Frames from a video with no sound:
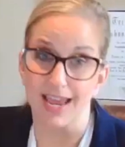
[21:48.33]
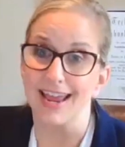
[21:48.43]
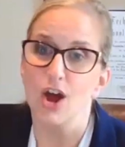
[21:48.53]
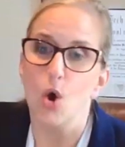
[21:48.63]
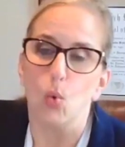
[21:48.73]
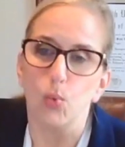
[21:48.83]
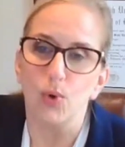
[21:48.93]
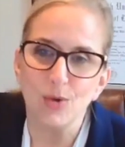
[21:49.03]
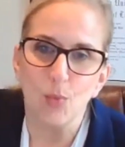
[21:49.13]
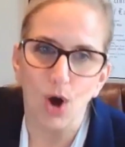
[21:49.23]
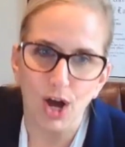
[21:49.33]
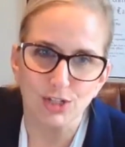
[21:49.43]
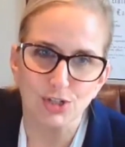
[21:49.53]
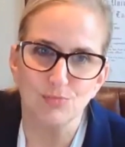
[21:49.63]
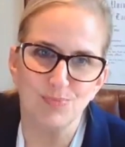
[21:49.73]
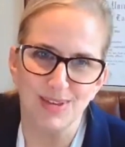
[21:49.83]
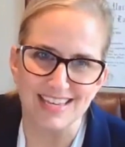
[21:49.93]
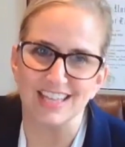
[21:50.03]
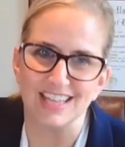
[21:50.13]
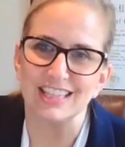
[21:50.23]
say, we want to
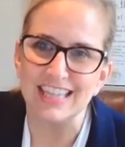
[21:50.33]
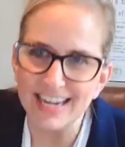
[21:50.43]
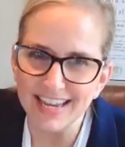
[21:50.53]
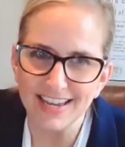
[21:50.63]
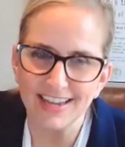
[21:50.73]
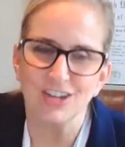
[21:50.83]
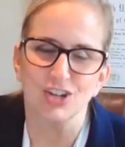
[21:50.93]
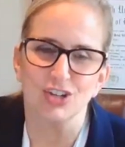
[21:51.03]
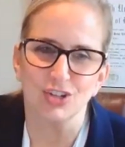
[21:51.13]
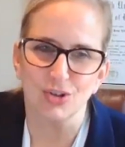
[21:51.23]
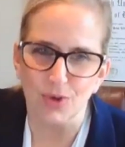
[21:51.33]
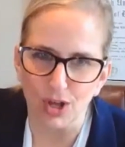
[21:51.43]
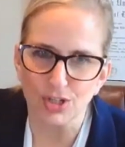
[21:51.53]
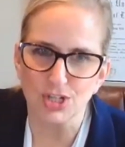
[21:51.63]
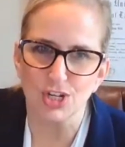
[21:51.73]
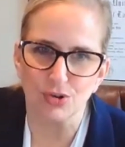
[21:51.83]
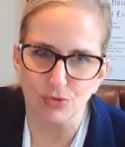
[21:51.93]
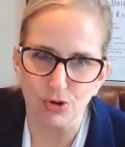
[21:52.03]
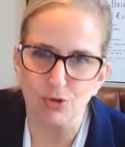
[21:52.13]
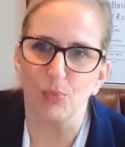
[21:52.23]
be the leading urology
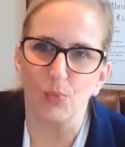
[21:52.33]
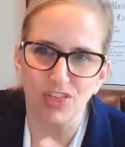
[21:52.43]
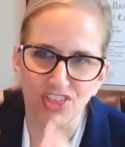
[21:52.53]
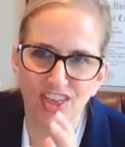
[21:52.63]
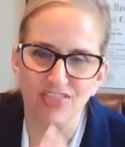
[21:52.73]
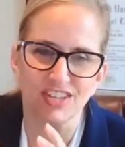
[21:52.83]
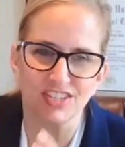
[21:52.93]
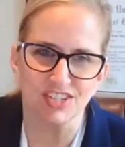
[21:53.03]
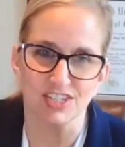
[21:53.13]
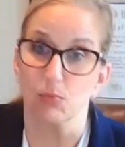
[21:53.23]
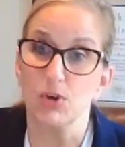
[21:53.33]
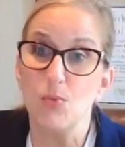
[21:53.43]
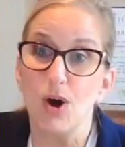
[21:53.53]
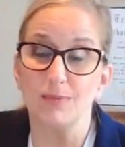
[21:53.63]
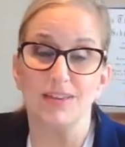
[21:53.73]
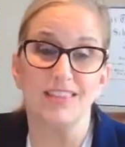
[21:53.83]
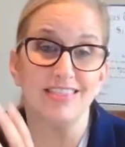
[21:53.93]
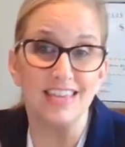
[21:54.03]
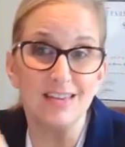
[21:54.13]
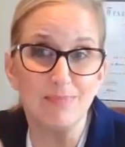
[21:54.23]
group within this system. We want to
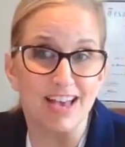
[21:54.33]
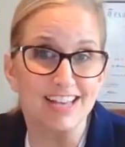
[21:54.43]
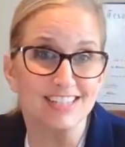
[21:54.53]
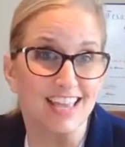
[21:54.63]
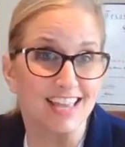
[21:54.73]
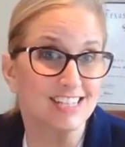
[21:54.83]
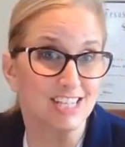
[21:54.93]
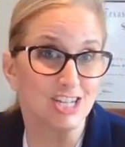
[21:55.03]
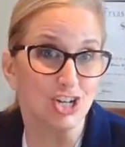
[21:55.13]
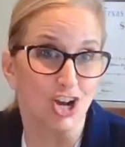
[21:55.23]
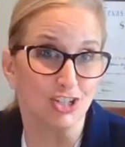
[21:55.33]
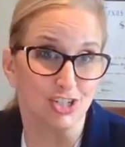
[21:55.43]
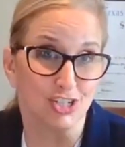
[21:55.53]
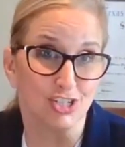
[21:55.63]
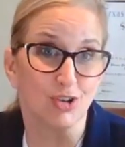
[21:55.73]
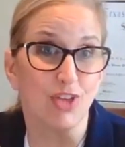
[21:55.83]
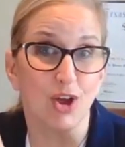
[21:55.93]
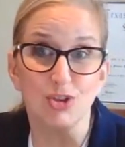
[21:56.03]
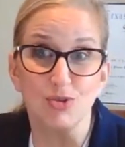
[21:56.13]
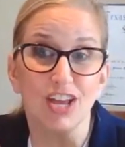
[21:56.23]
be the best anesthesiologist so
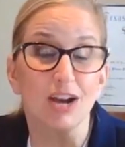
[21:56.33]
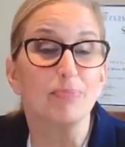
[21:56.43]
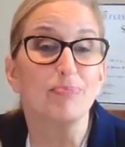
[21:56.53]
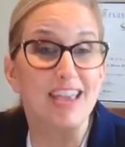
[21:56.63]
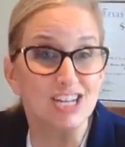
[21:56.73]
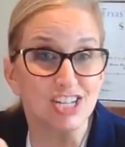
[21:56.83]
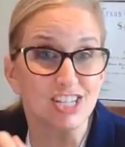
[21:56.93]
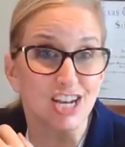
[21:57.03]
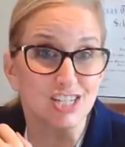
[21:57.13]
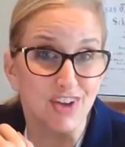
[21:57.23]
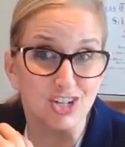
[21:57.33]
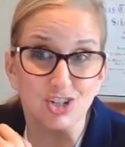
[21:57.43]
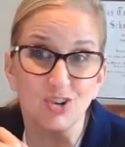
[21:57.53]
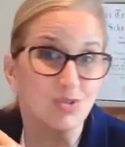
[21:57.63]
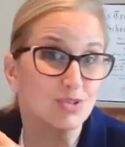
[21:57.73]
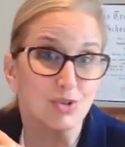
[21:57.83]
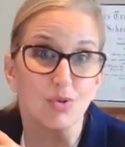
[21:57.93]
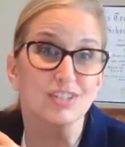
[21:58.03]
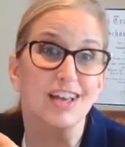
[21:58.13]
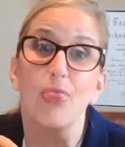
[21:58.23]
that you get patient satisfaction
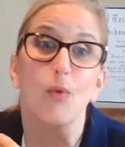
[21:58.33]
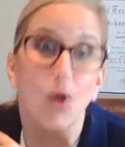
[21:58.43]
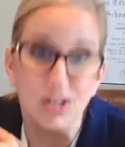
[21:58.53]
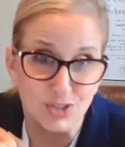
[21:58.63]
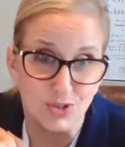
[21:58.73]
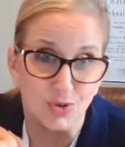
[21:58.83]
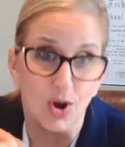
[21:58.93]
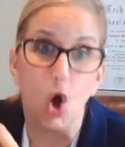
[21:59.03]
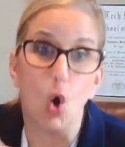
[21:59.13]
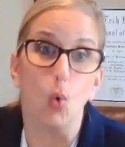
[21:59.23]
scores out the wazoo.